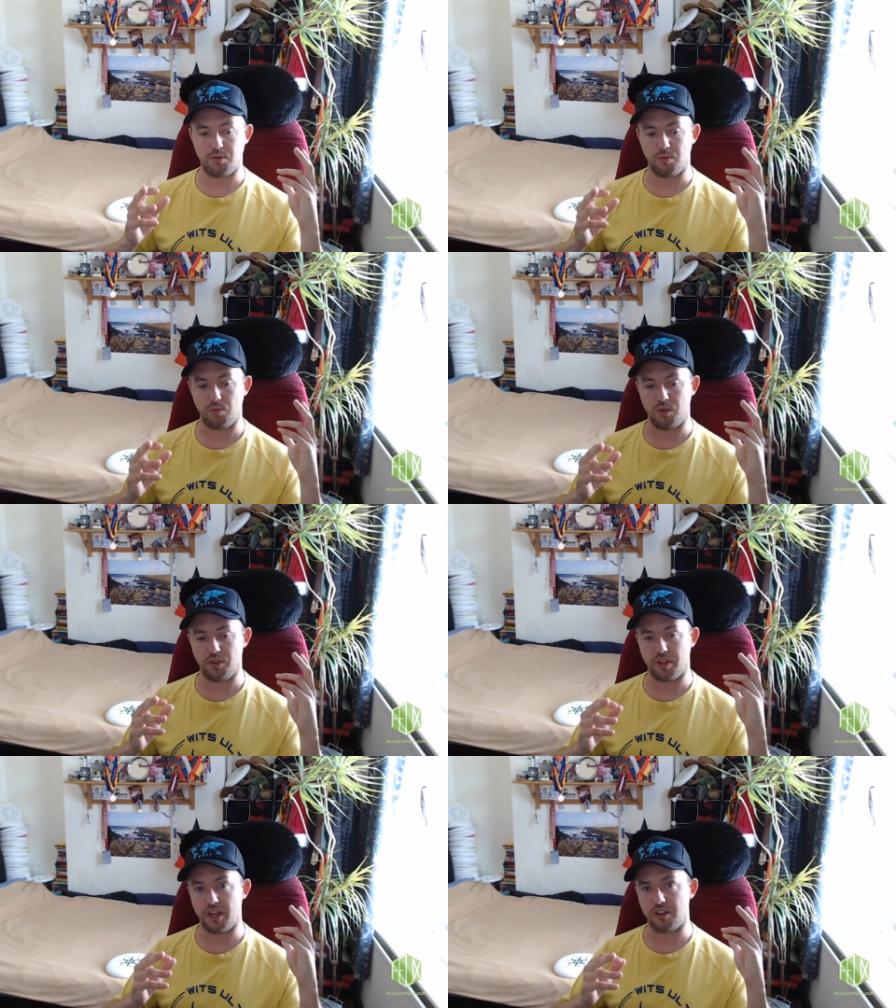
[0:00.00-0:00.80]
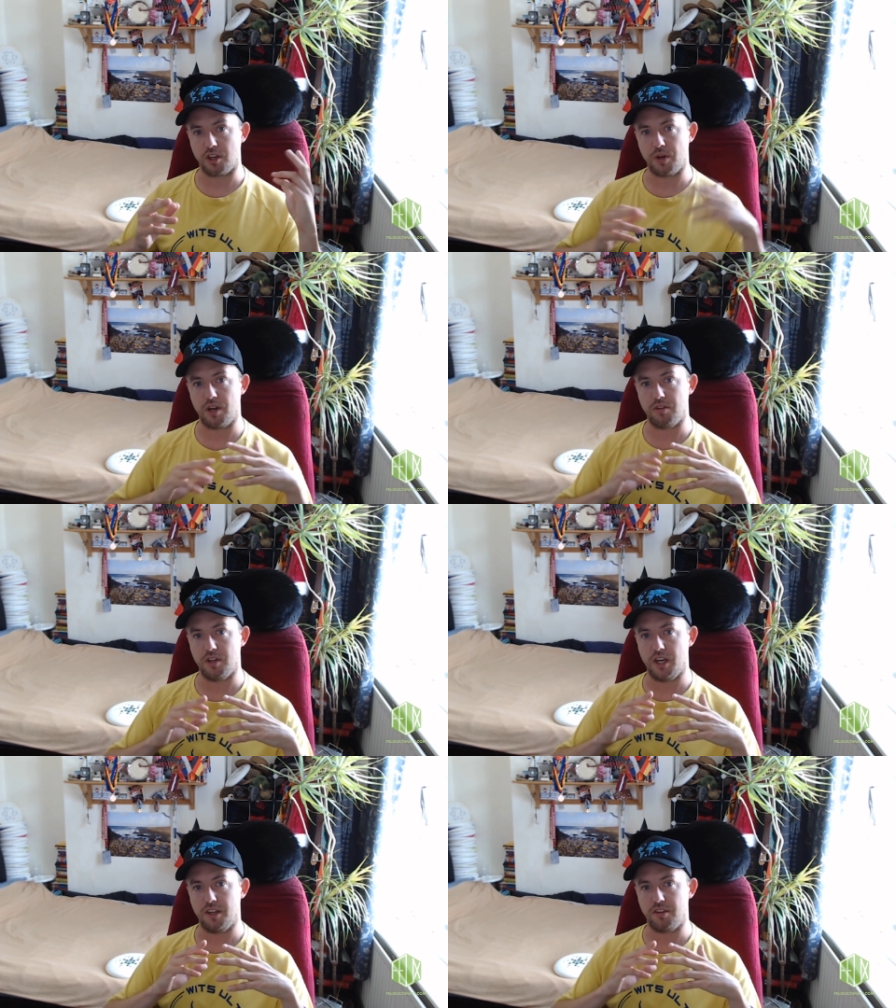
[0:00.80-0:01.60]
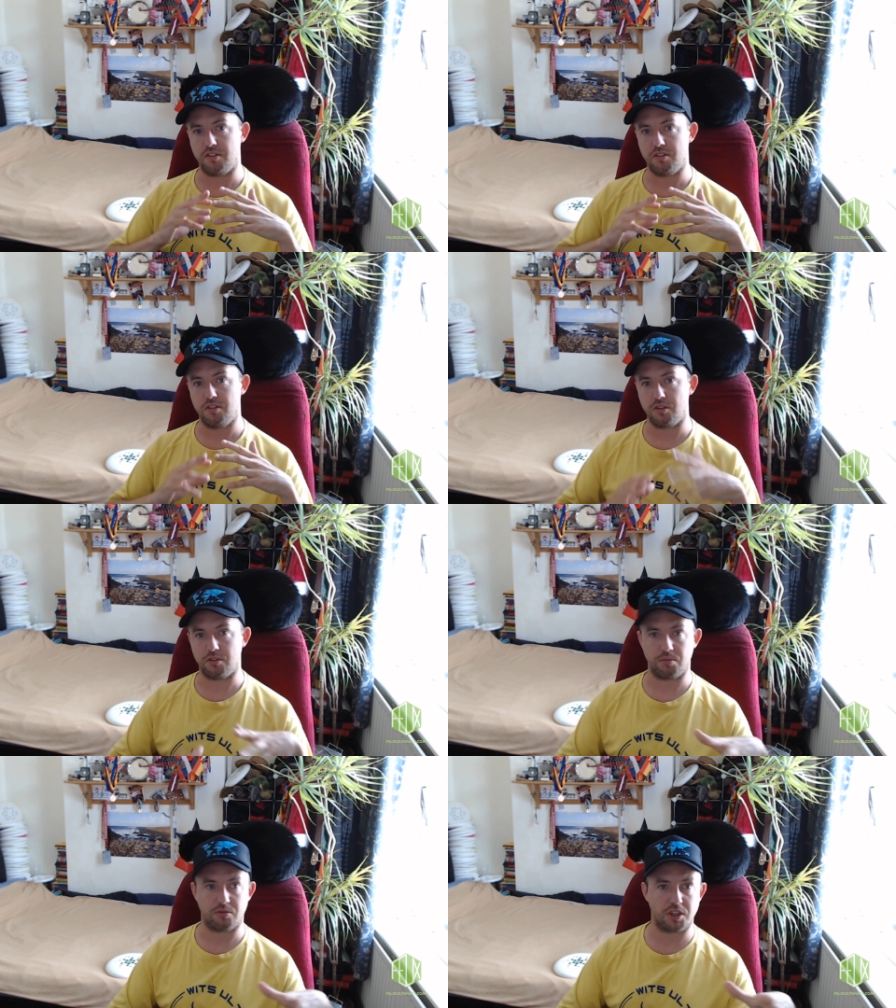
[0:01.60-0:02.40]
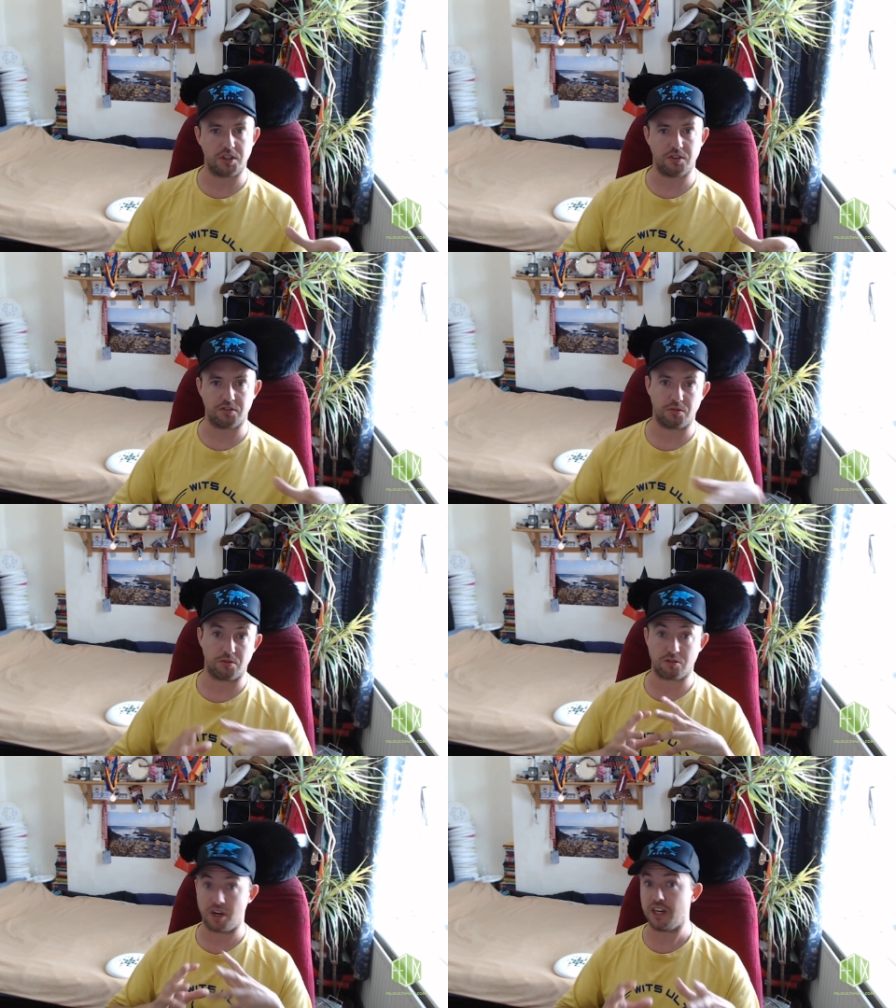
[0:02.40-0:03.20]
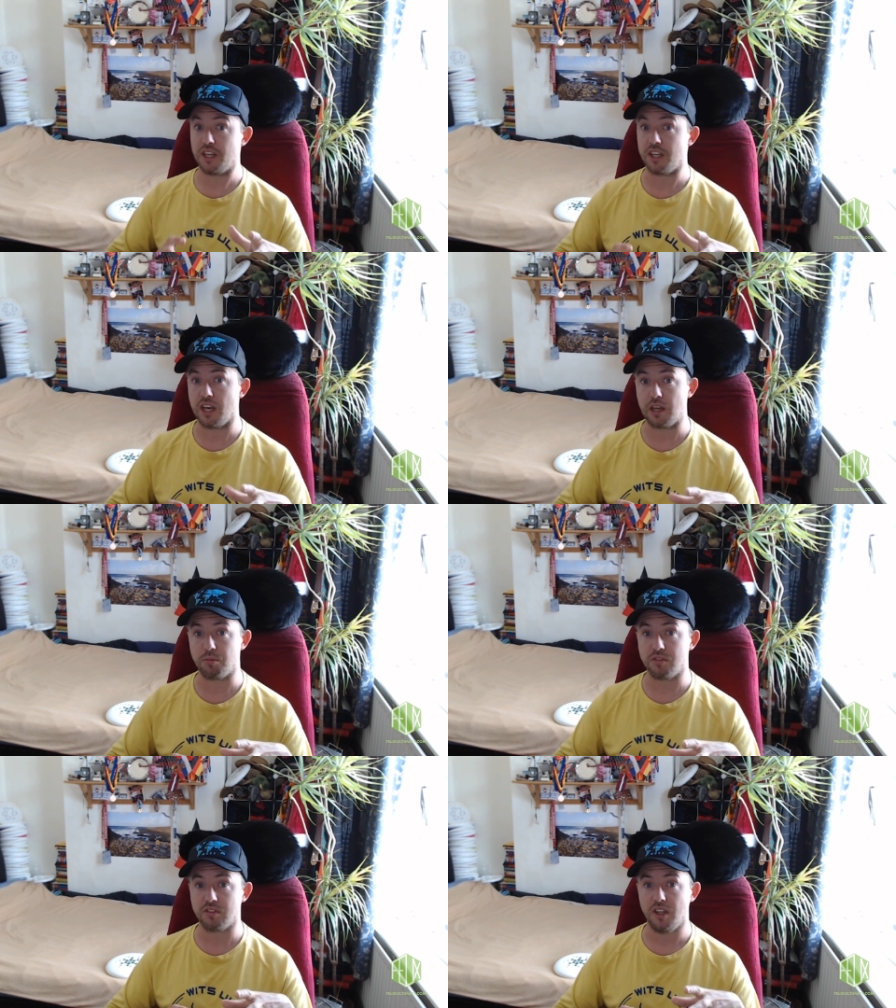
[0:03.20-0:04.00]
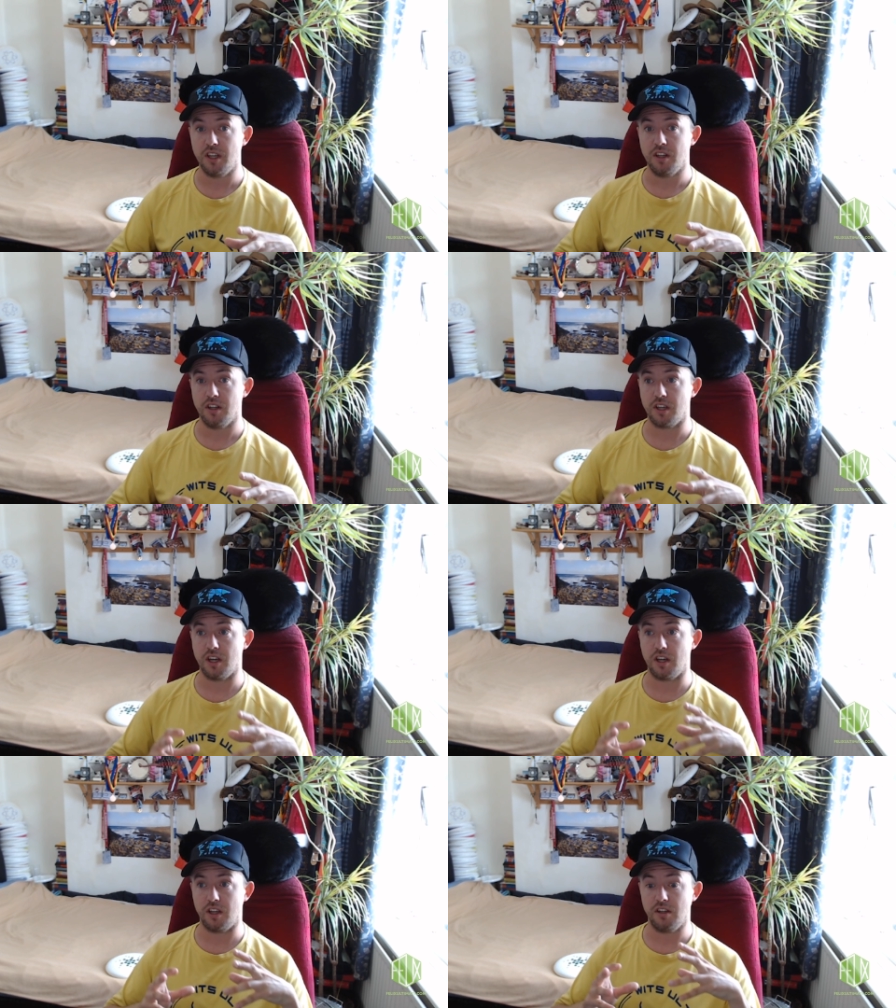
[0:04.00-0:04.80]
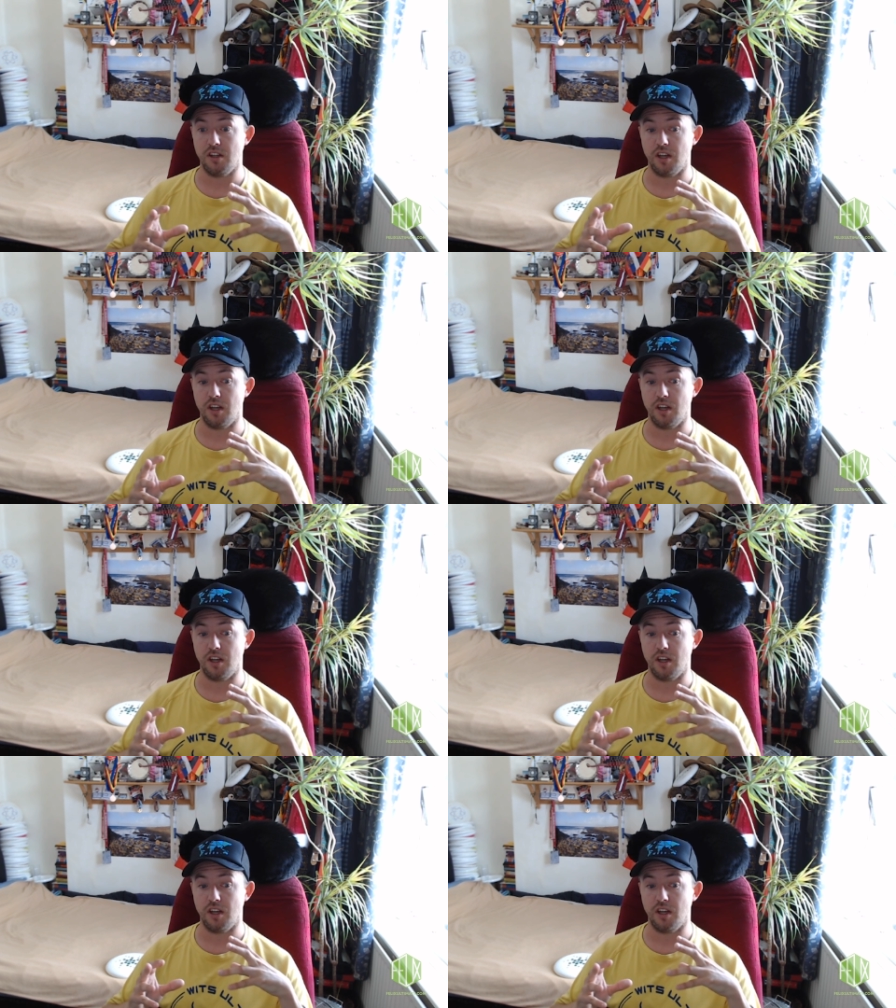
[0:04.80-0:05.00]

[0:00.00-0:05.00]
we'll then go out and do some drills, do some training games, okay,